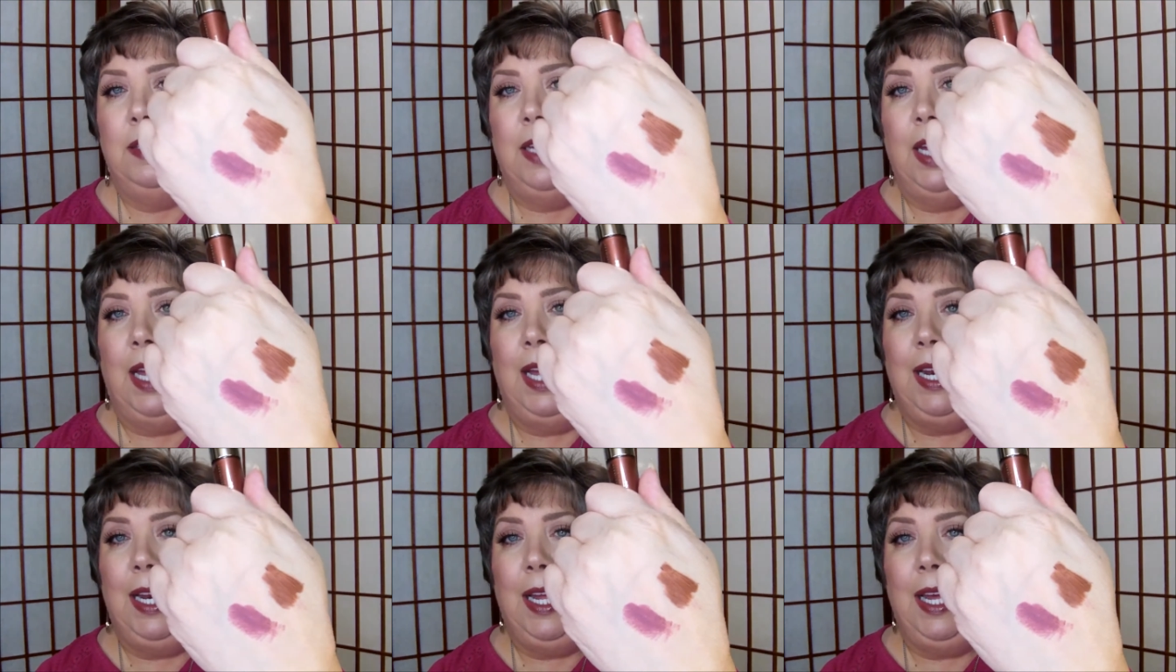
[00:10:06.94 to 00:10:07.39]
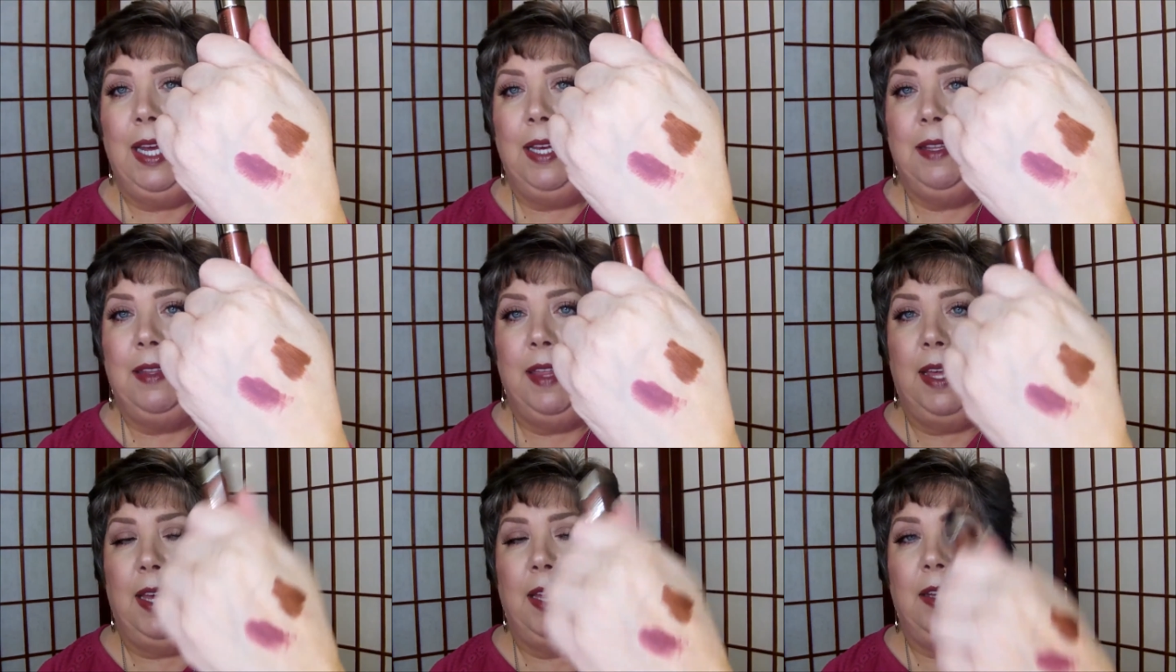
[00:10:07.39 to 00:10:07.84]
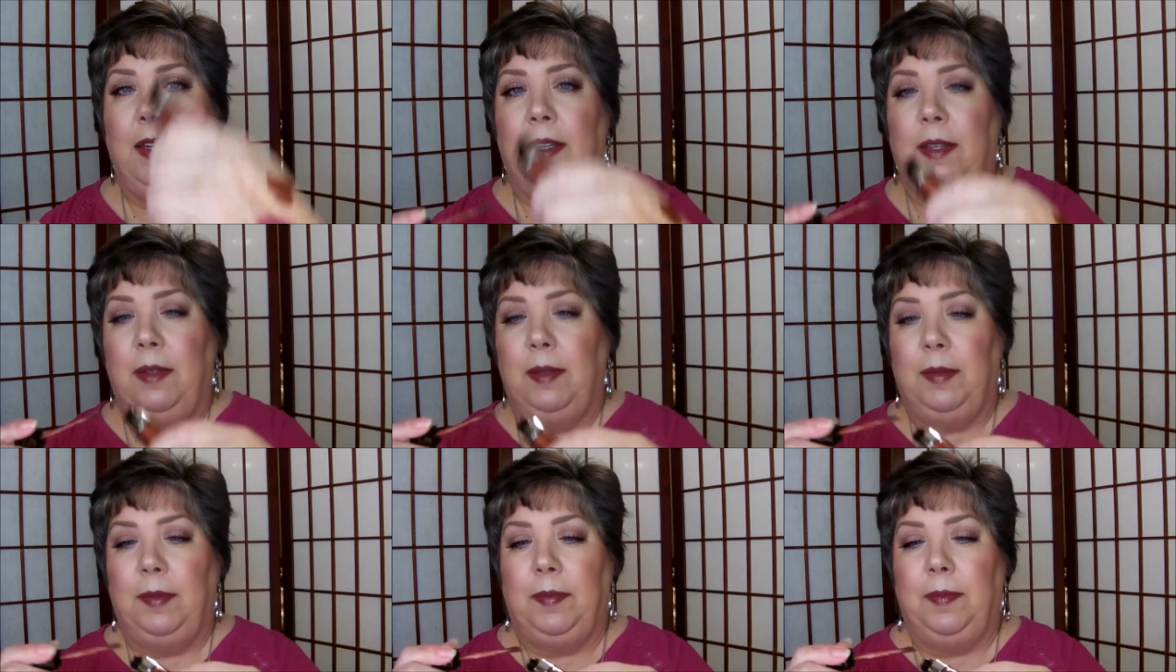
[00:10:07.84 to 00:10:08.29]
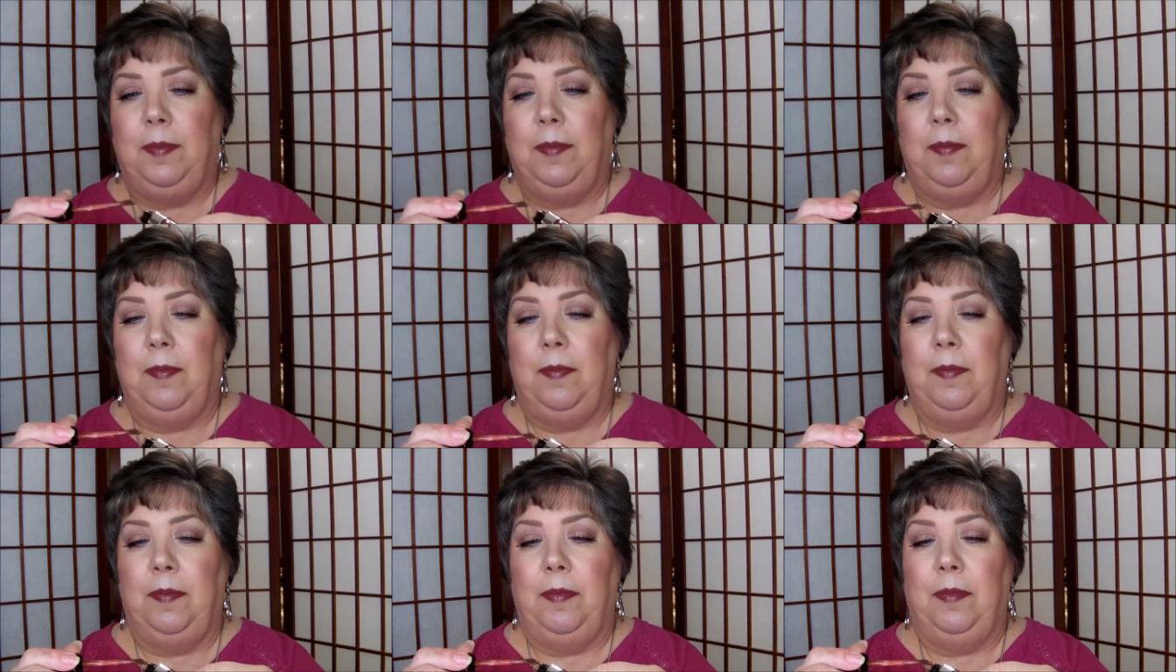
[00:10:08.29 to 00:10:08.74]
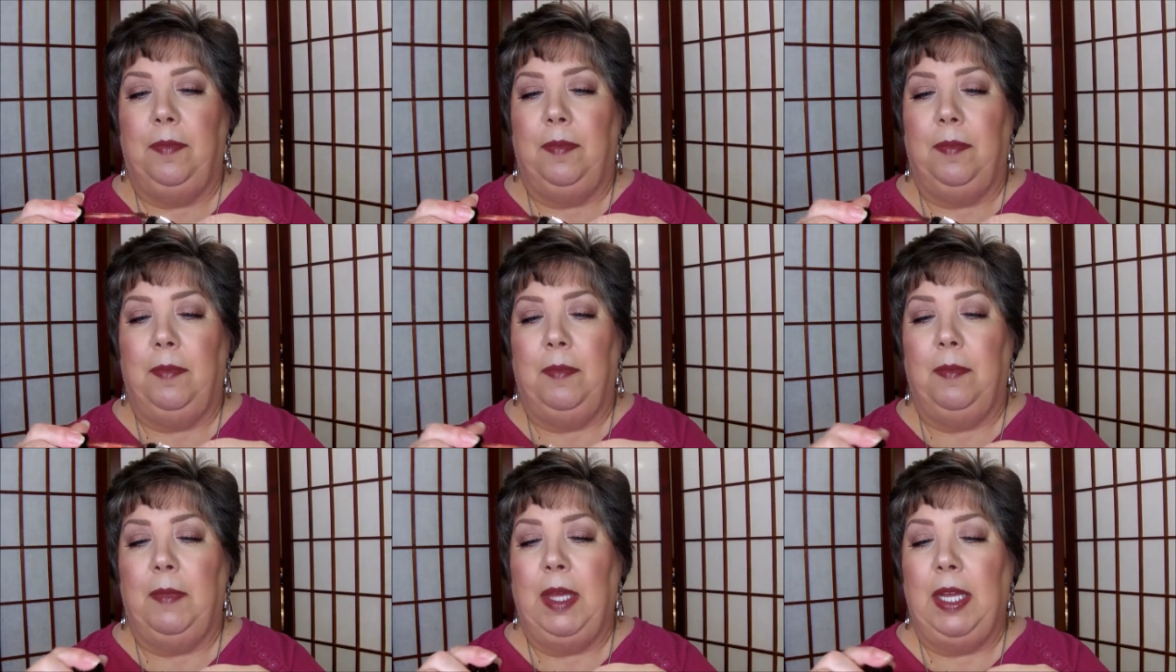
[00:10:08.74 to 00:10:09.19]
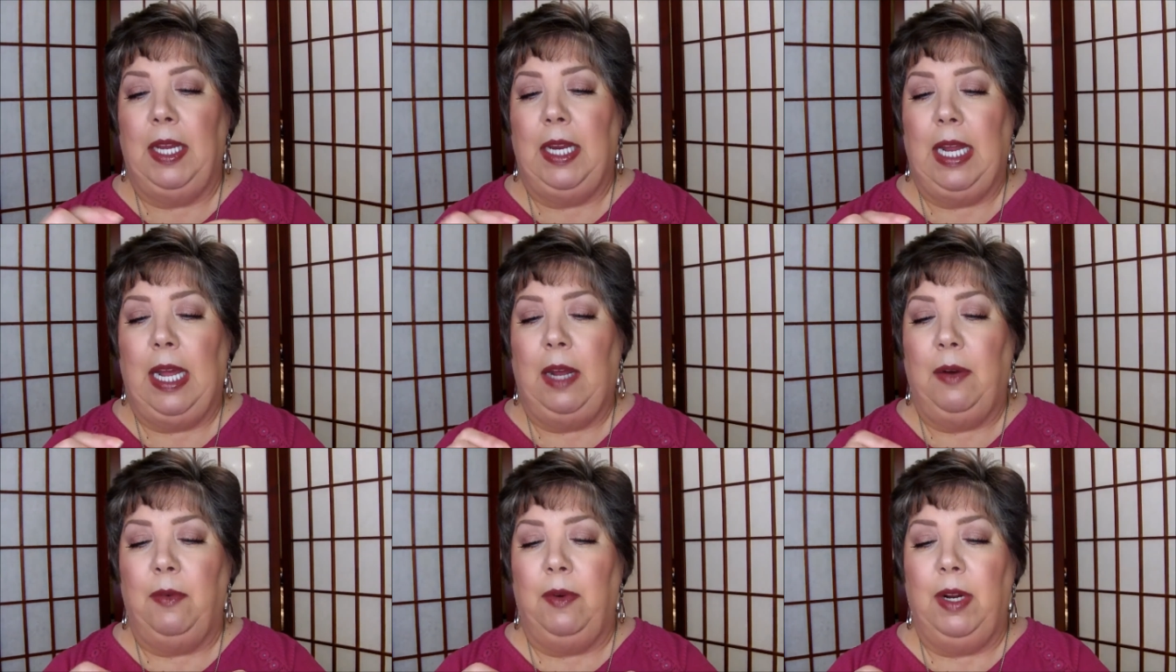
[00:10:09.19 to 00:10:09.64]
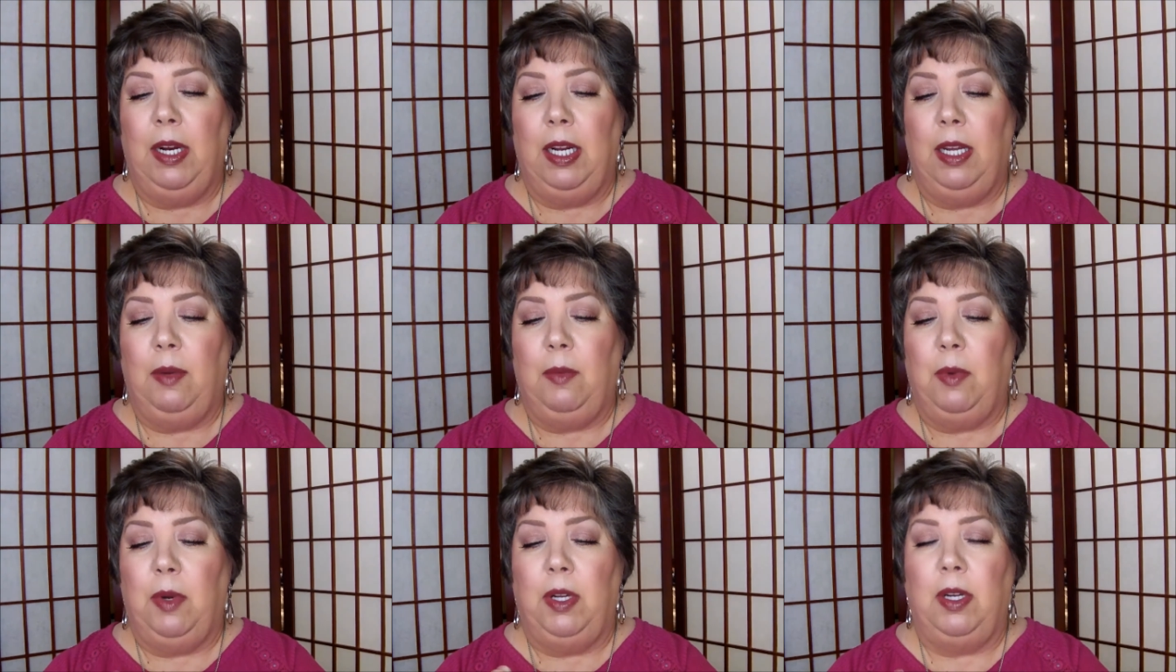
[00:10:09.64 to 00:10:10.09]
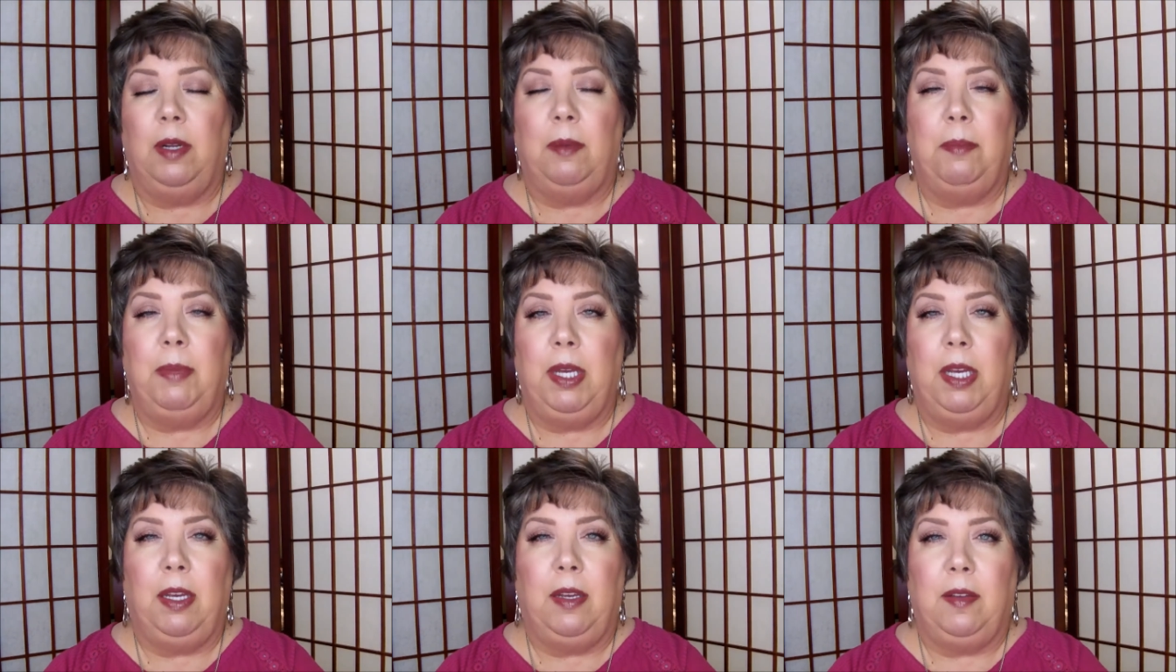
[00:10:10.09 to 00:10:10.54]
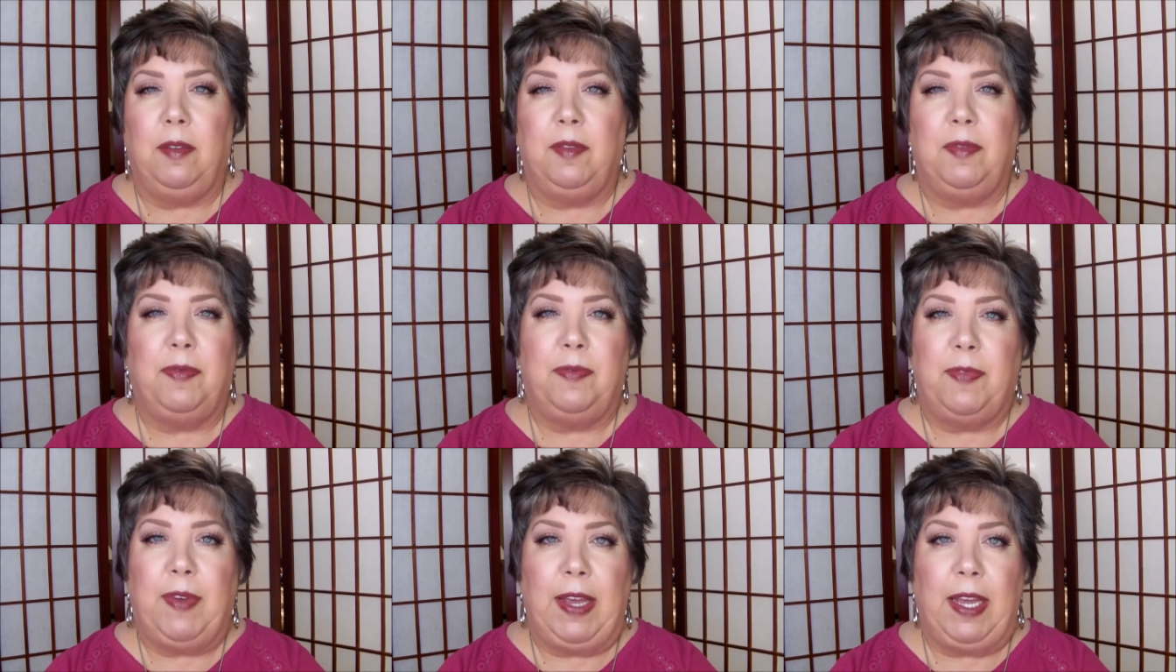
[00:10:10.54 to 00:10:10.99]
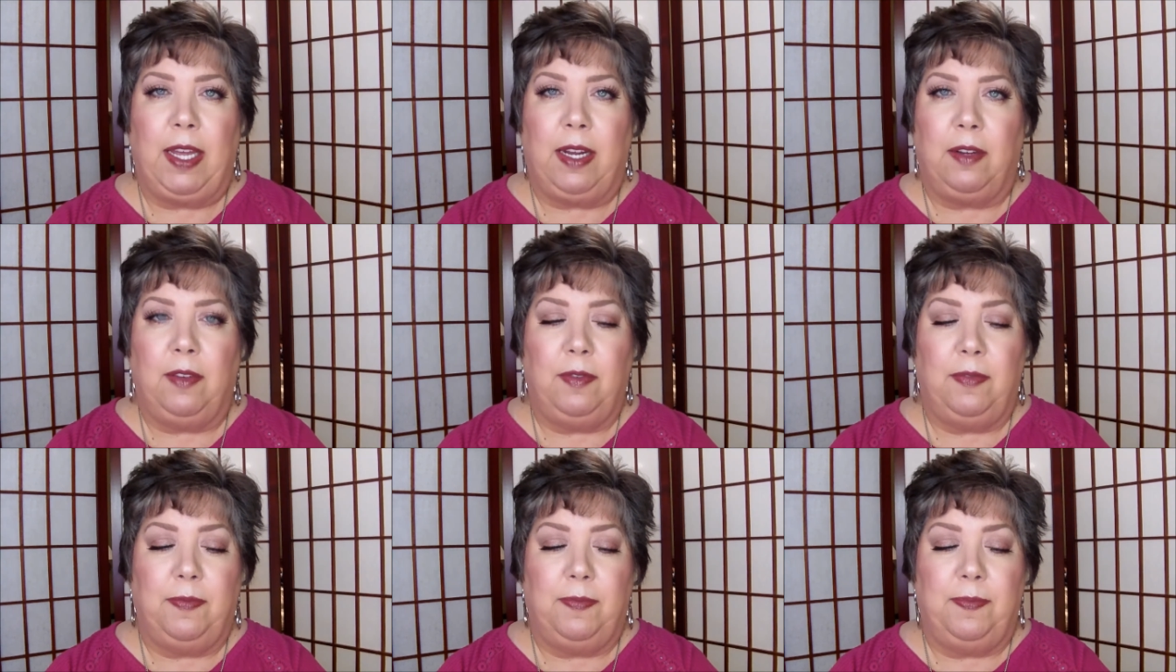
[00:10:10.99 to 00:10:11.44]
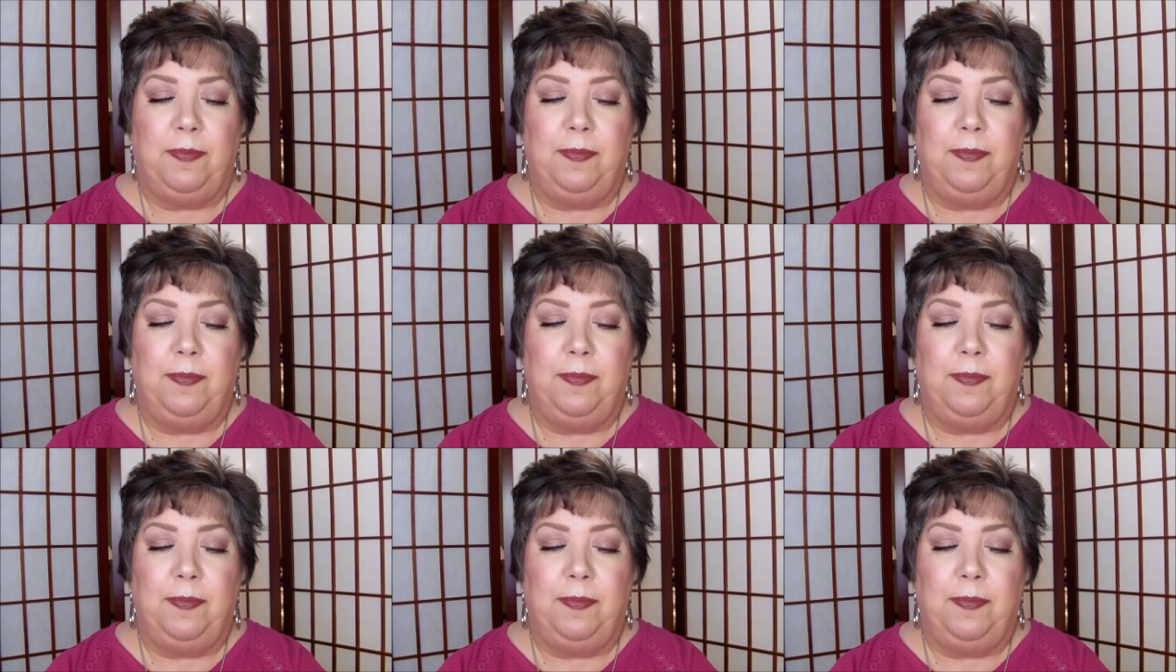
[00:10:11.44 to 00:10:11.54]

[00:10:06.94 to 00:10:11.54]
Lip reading: I like that. But I really wasn't a big fan of